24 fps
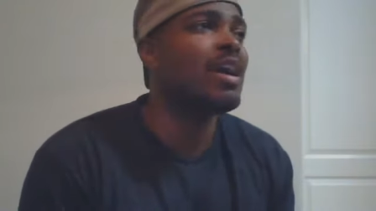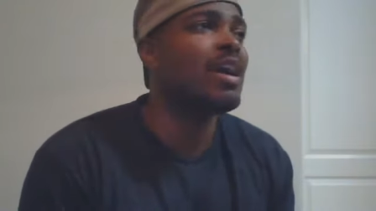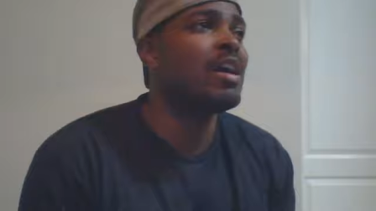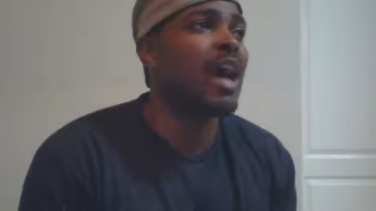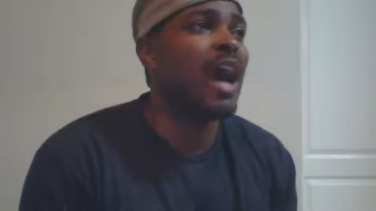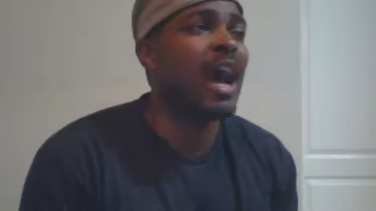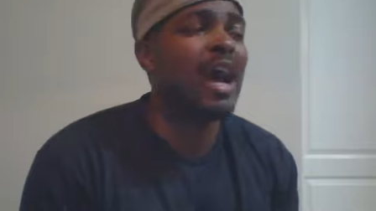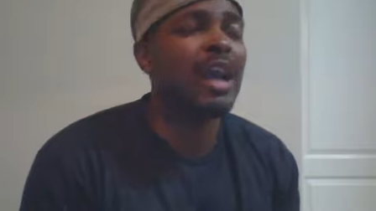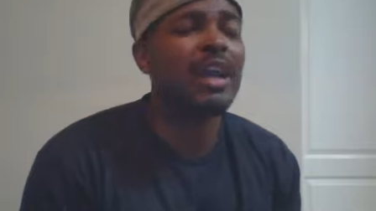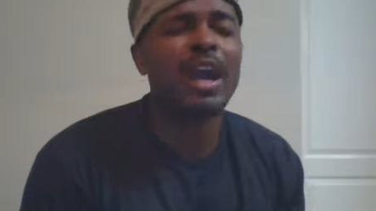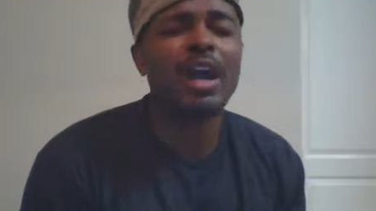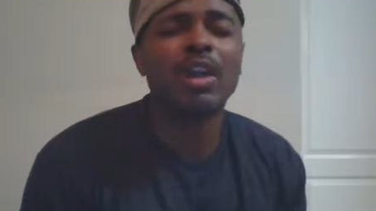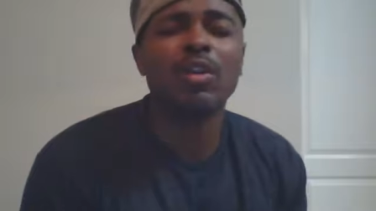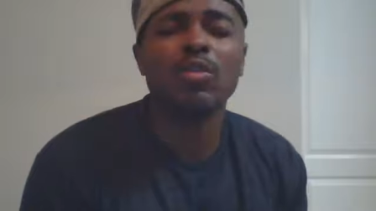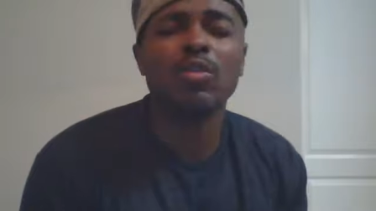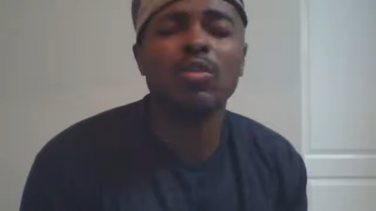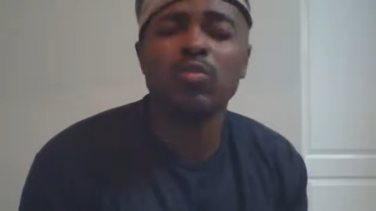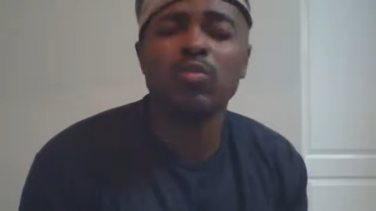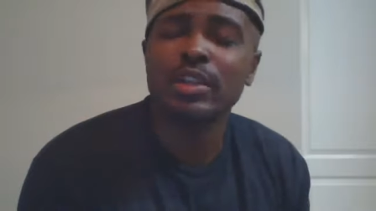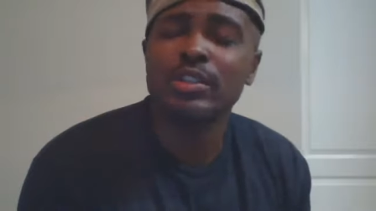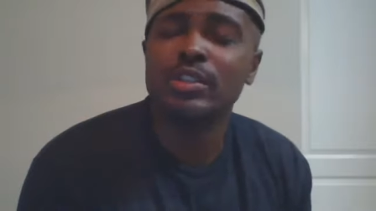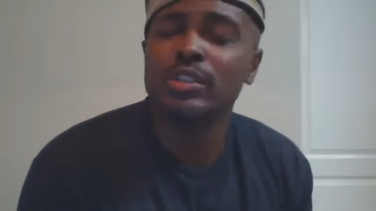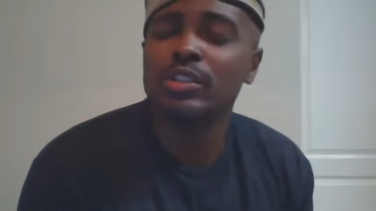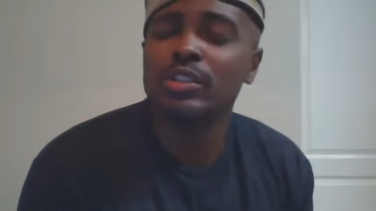I got a
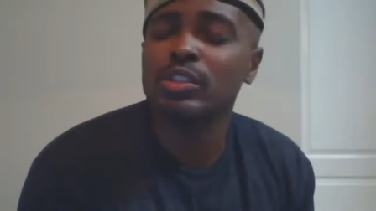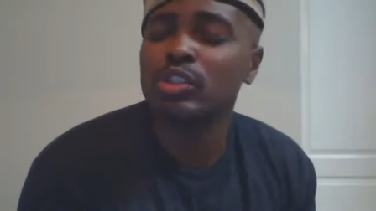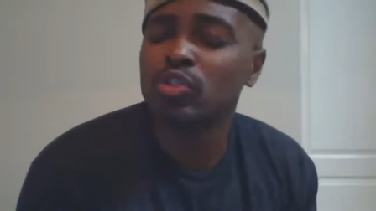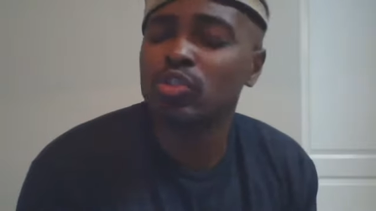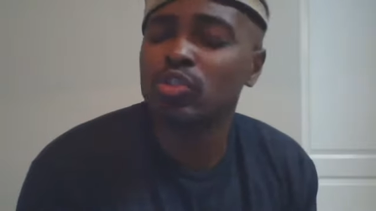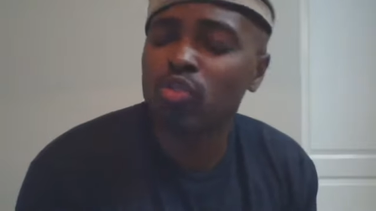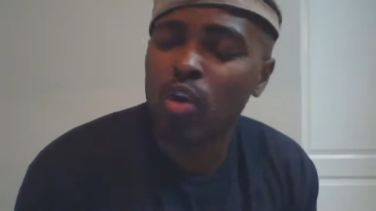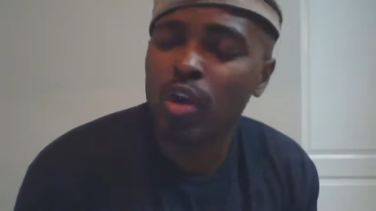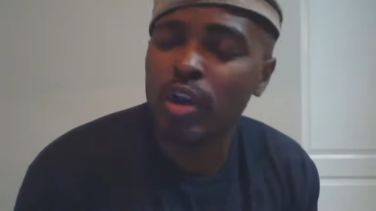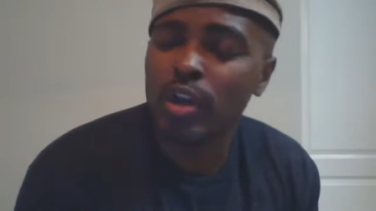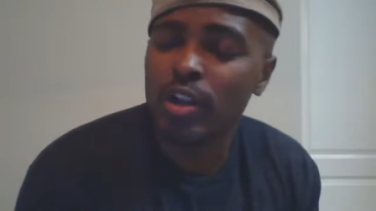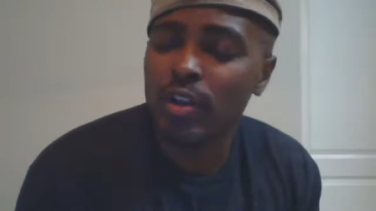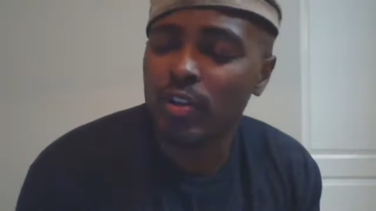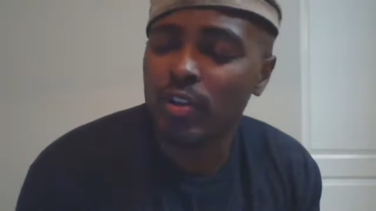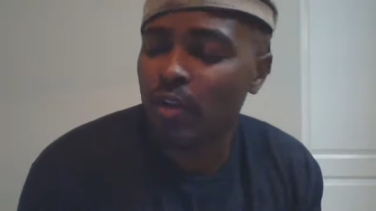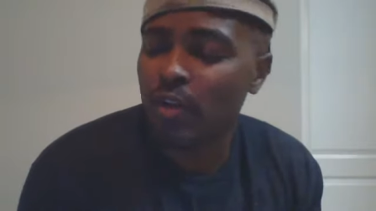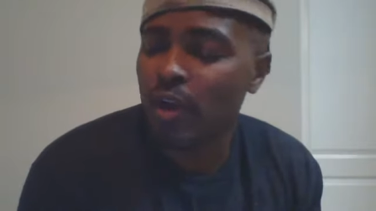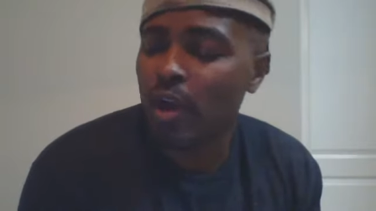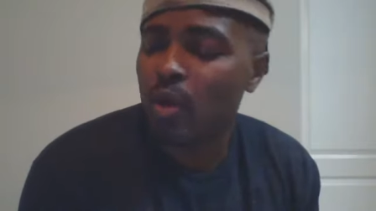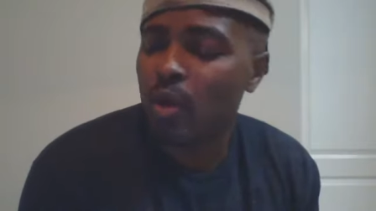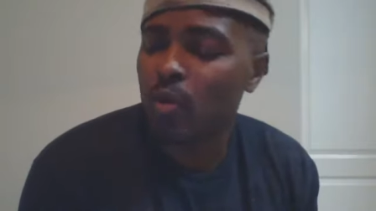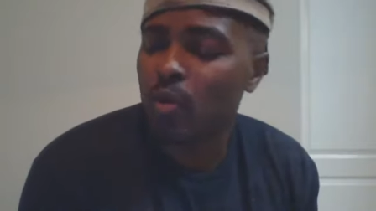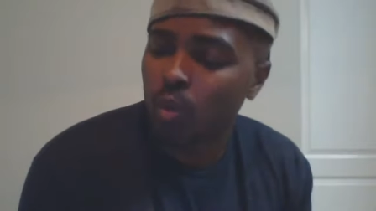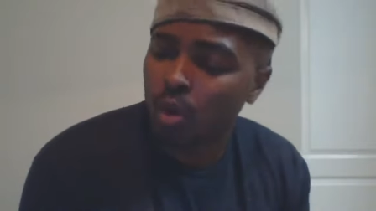right to destroy it if
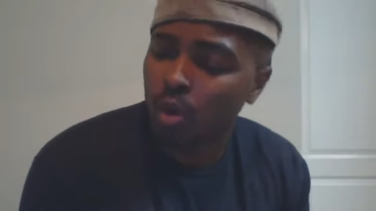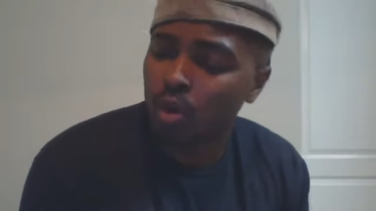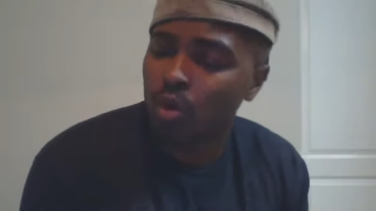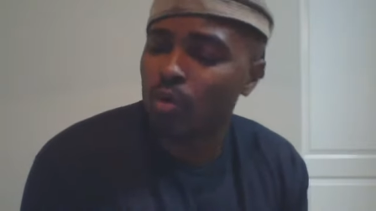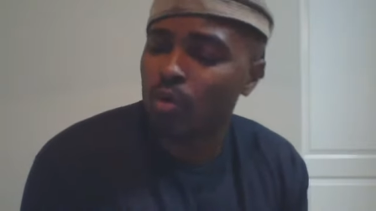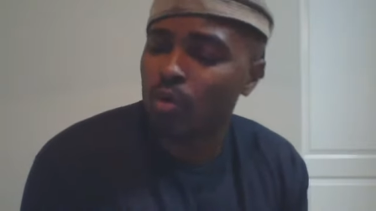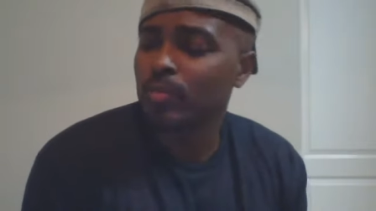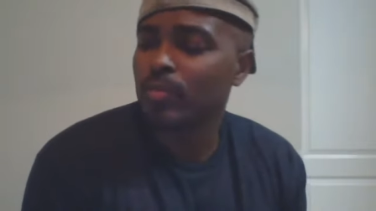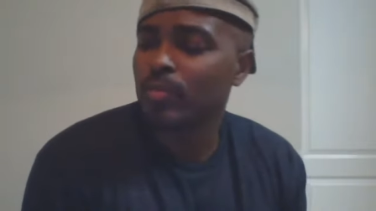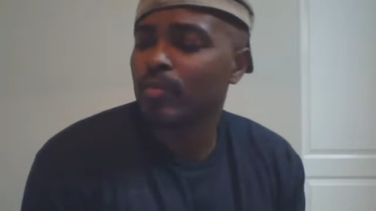I want.